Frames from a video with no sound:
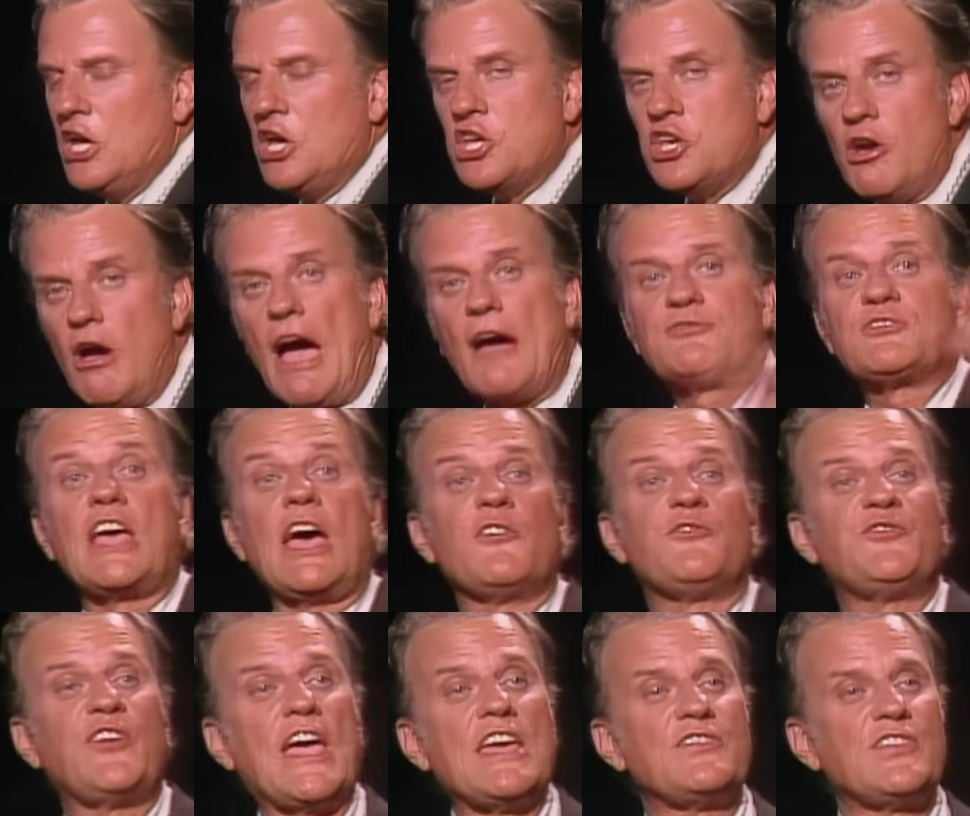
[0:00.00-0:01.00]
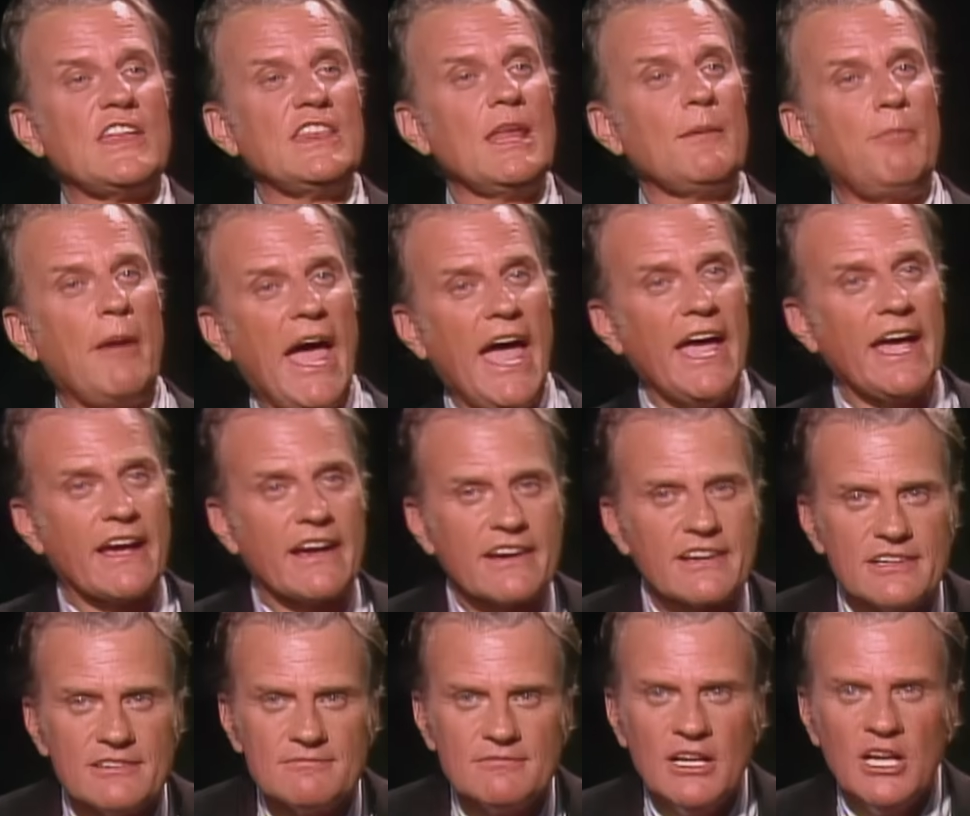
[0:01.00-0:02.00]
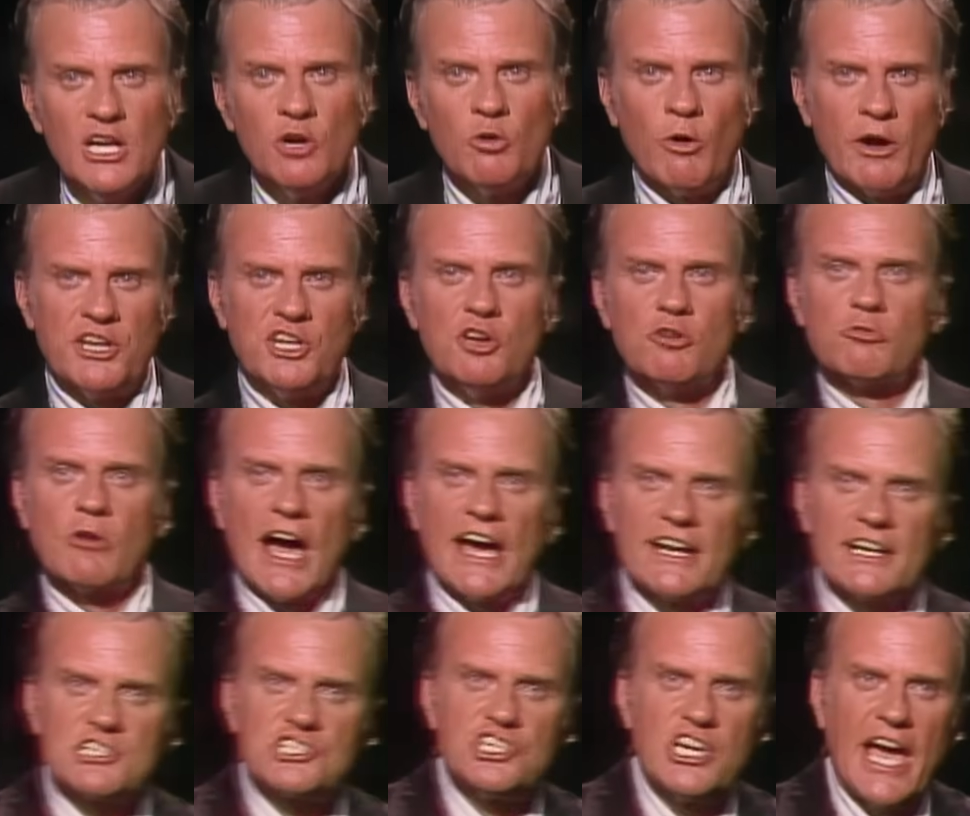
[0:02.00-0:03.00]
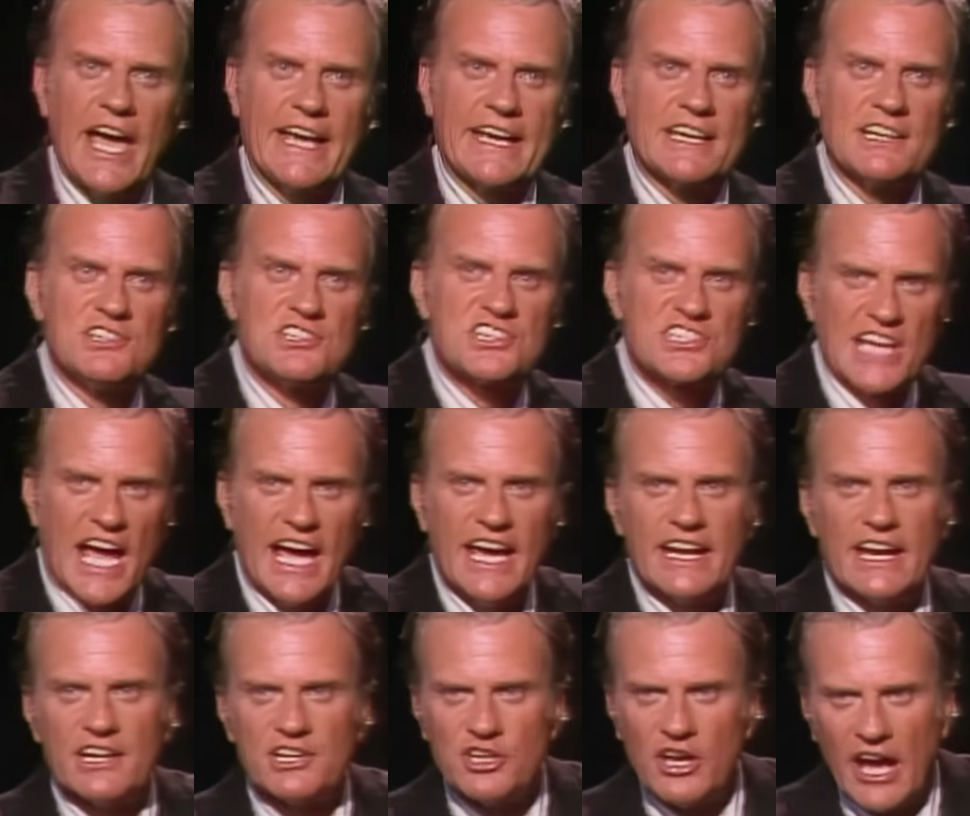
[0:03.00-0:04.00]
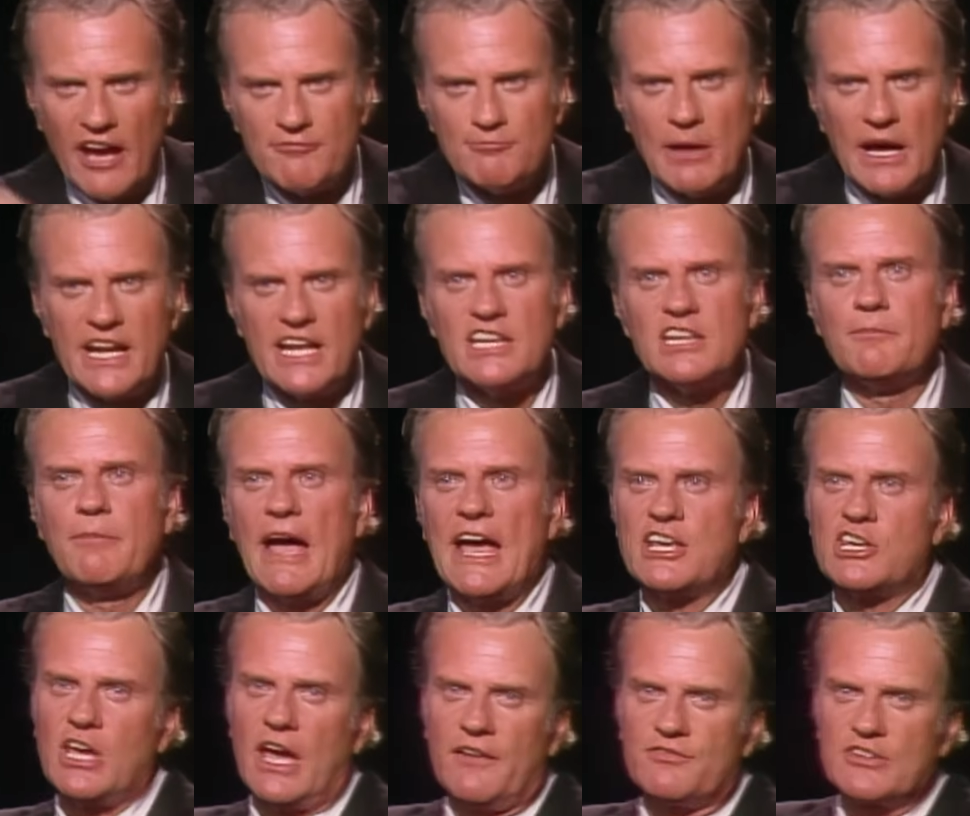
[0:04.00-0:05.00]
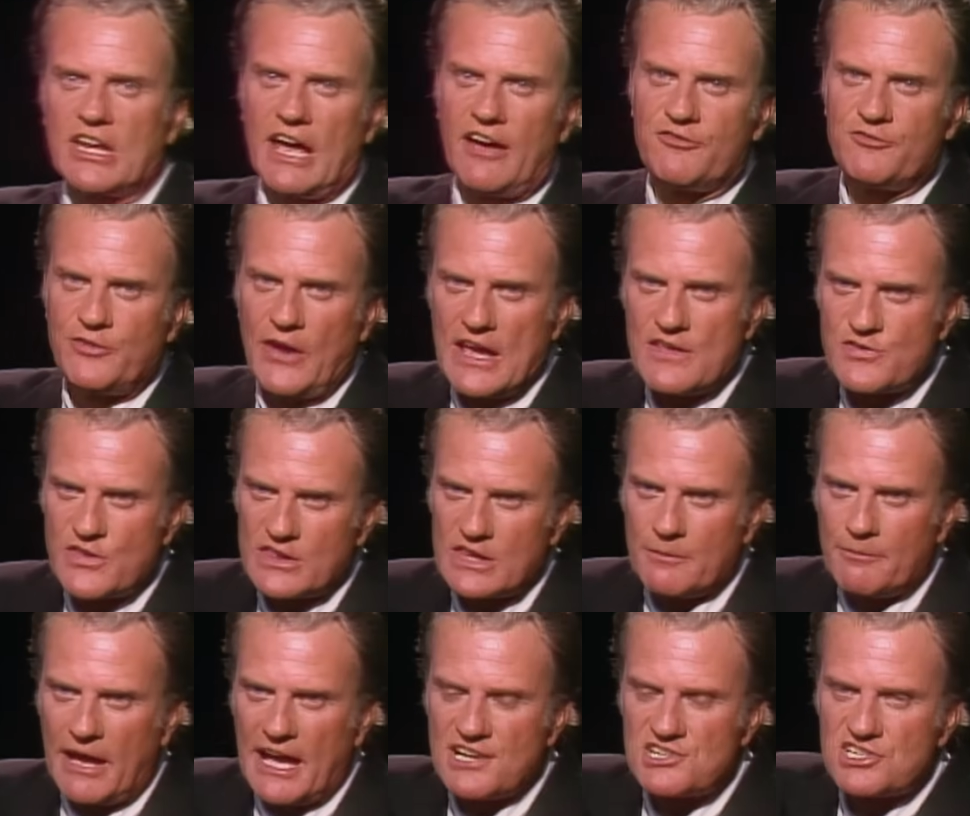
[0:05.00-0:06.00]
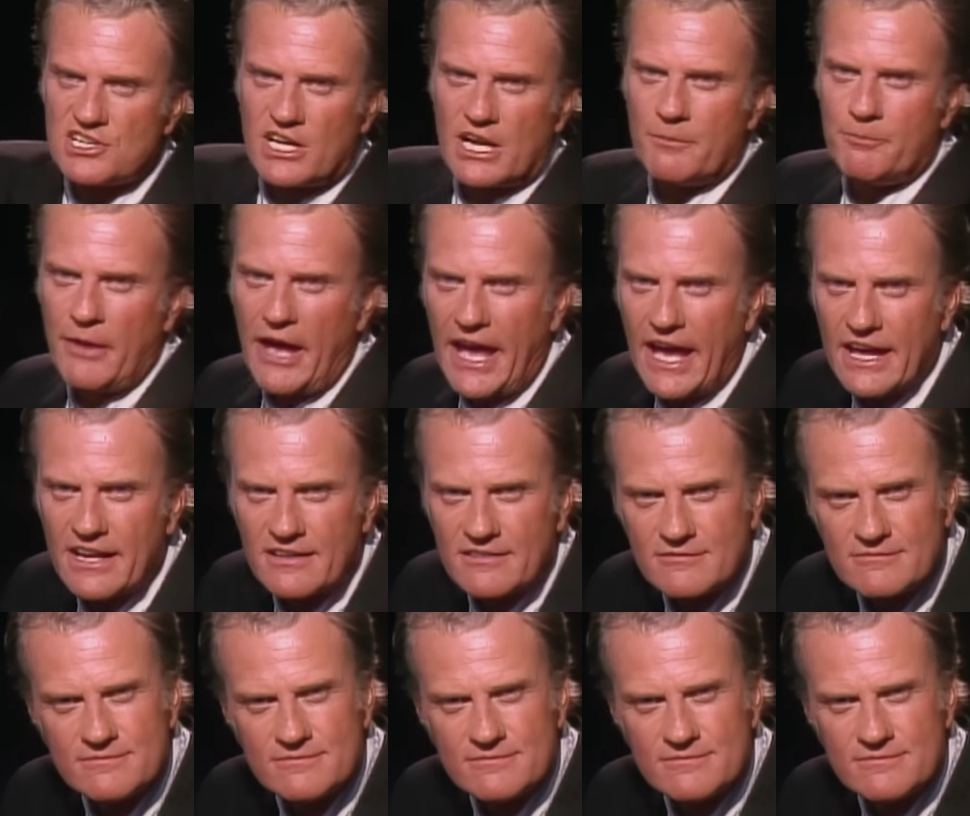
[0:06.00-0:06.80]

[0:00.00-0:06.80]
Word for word: You have to have faith in the bank. When you write a check and sign it and you have money in the bank, you have to have faith that the bank's going to pay it.